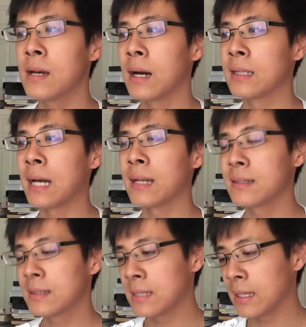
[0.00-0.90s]
a lot of
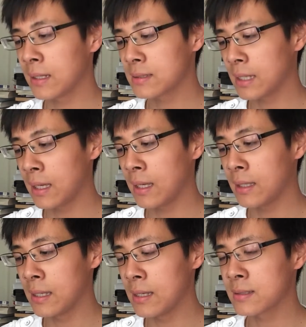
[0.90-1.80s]
the things
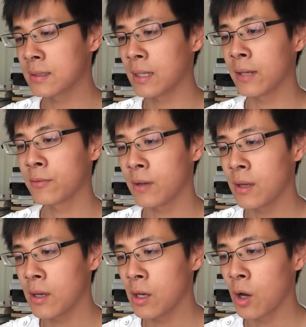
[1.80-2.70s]
in his life
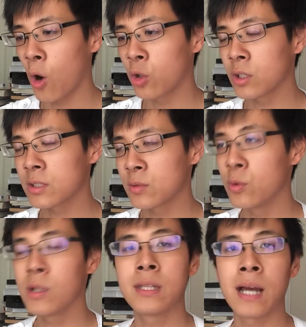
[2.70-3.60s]
are just
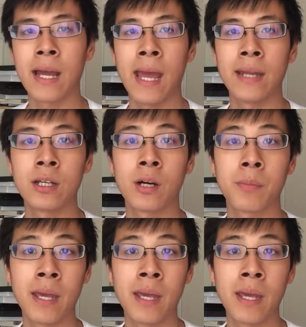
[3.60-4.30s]
really not adding up.